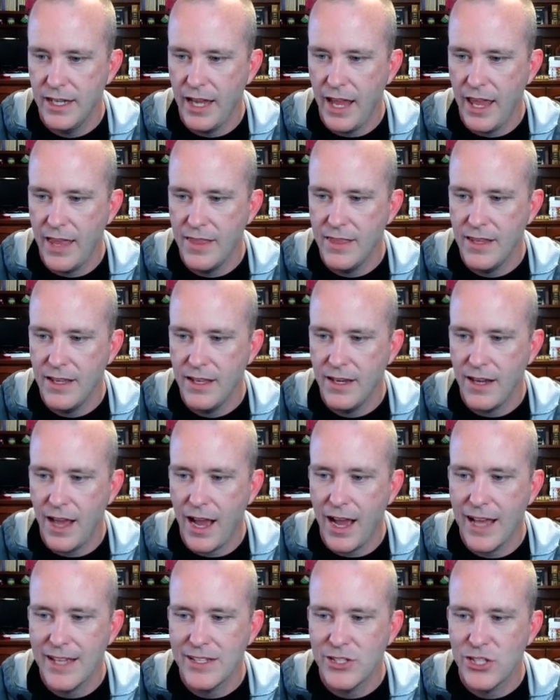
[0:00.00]
And then
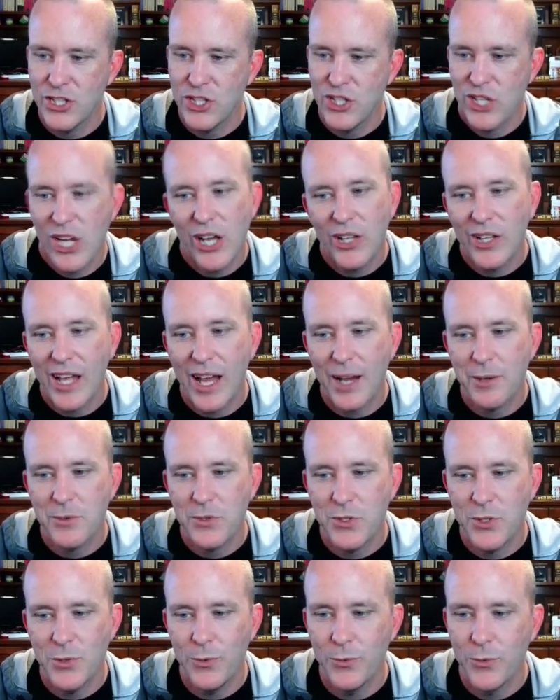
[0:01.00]
I shell
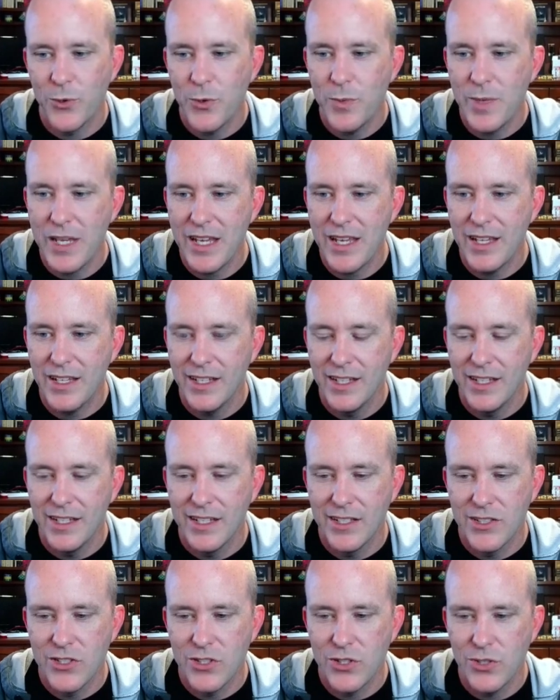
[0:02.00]
out to Ruby
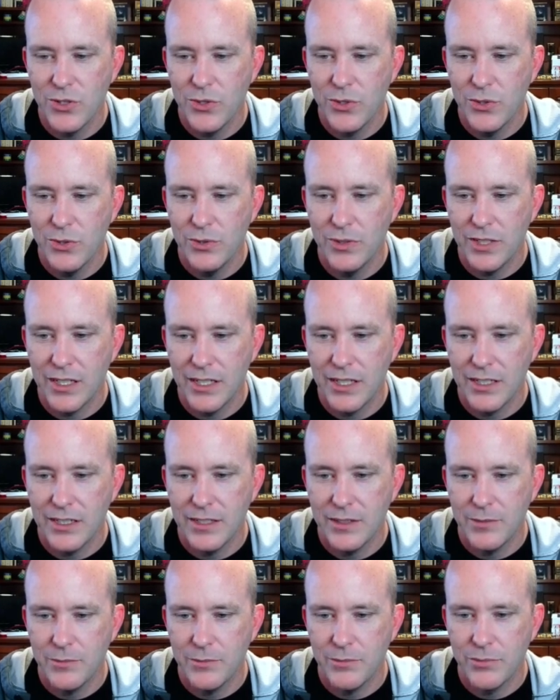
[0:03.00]

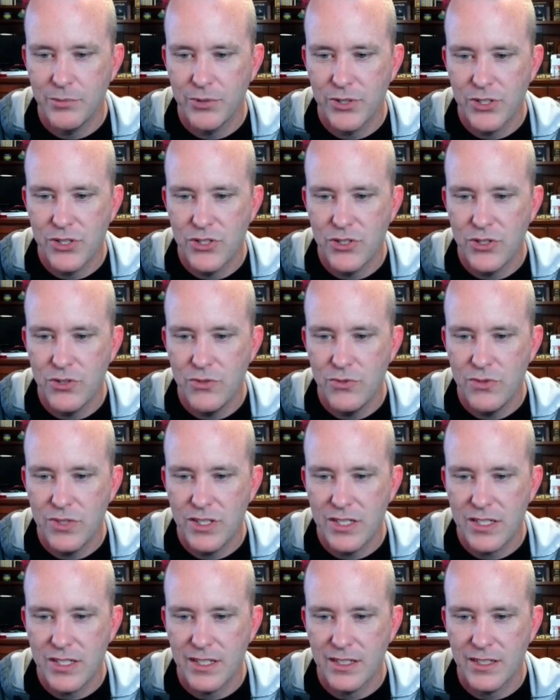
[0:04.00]
to
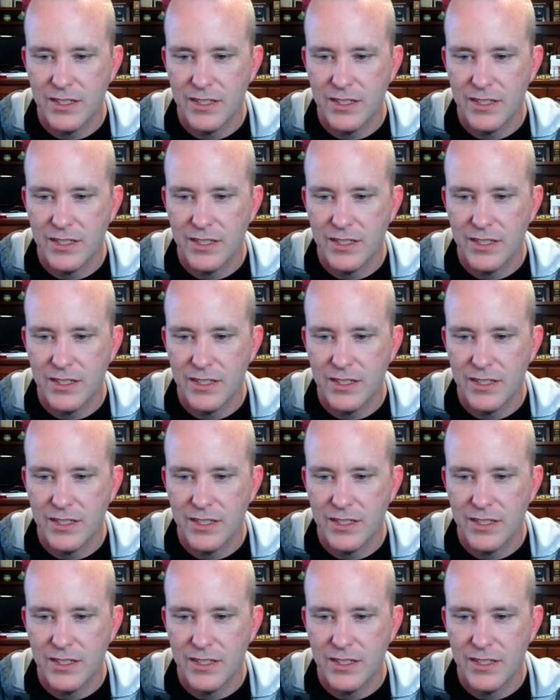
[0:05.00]
produce